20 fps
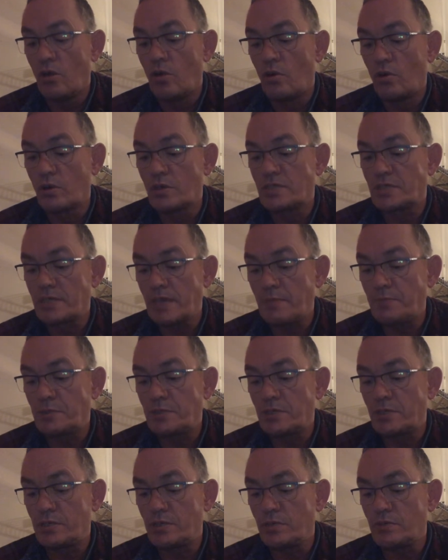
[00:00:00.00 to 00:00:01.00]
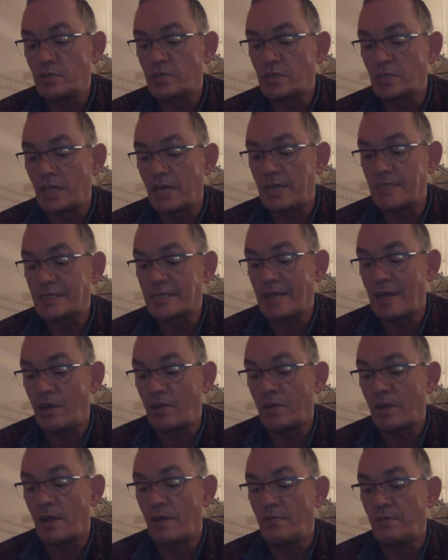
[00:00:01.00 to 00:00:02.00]
or substitute slice
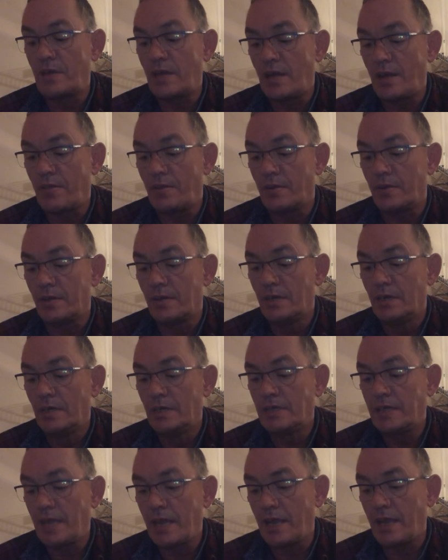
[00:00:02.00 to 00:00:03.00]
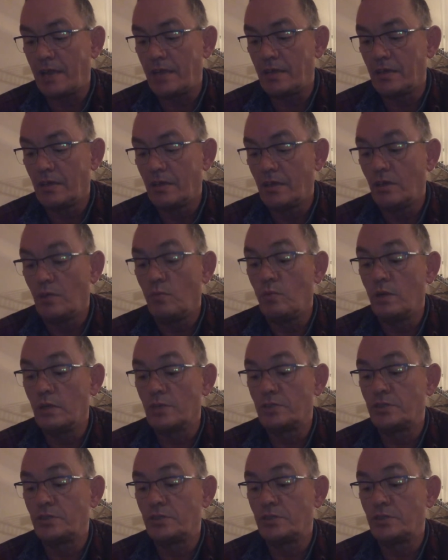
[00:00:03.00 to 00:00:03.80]
out of another cake will,